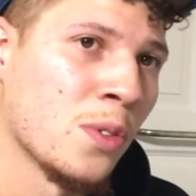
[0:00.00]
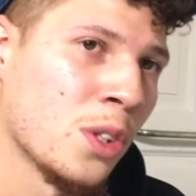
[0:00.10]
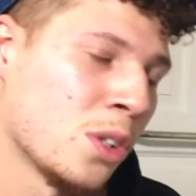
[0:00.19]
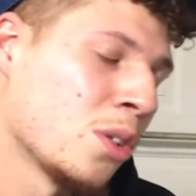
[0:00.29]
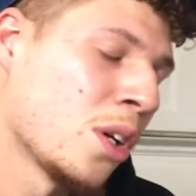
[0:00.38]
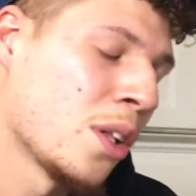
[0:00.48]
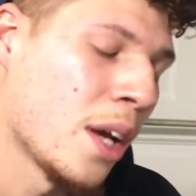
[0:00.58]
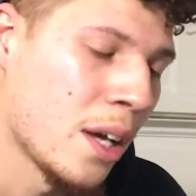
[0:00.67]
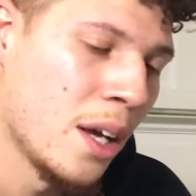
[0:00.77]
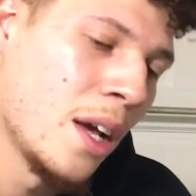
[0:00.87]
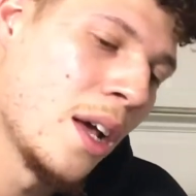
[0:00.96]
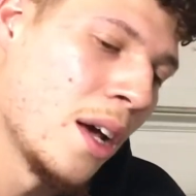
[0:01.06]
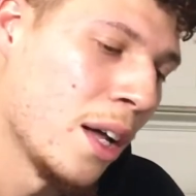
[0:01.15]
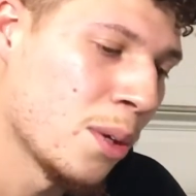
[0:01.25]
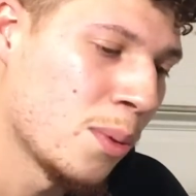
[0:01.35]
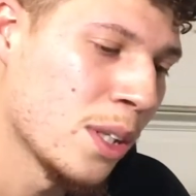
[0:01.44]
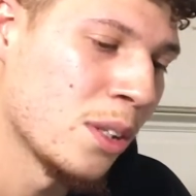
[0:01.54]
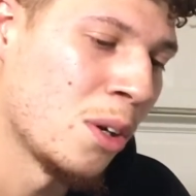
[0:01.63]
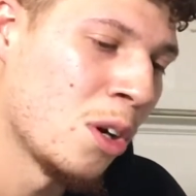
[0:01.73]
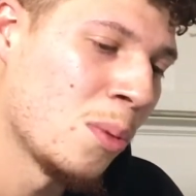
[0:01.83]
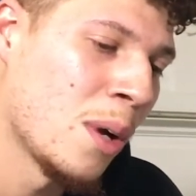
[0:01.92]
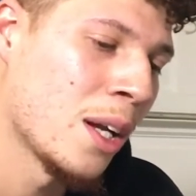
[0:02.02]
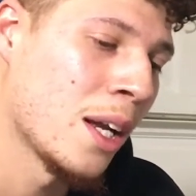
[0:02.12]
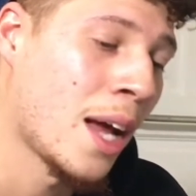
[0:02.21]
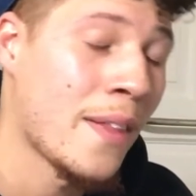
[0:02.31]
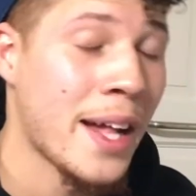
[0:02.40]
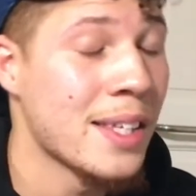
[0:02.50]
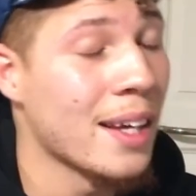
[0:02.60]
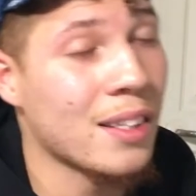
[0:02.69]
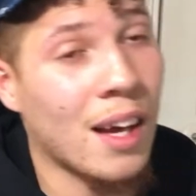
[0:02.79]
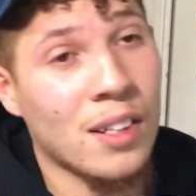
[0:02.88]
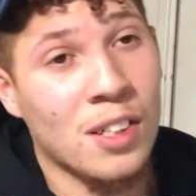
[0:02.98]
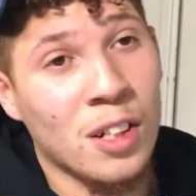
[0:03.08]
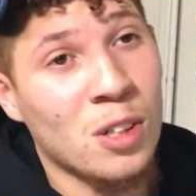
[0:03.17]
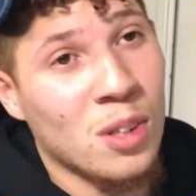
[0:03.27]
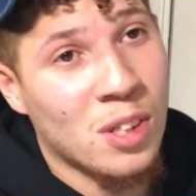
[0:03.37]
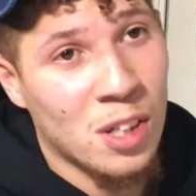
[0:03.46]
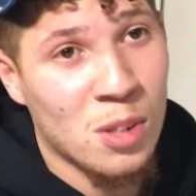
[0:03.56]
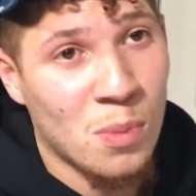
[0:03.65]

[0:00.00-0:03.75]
It's just there's other ways to go about it. Now that TikTok shit is moving,